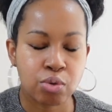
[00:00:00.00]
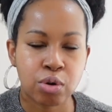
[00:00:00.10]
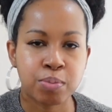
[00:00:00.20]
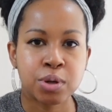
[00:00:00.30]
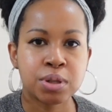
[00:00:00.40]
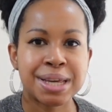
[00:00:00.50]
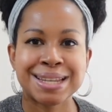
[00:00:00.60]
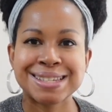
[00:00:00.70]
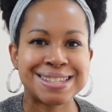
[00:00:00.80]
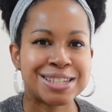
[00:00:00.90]
normal,
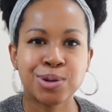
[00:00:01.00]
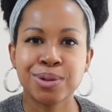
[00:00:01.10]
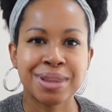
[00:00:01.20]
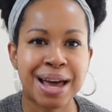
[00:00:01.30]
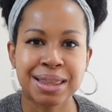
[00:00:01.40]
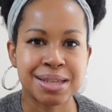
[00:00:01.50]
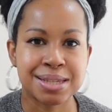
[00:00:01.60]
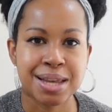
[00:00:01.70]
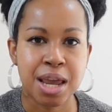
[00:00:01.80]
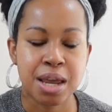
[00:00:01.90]
it's still not the
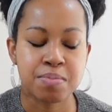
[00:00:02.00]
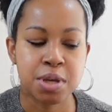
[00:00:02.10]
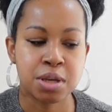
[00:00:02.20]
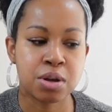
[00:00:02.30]
same.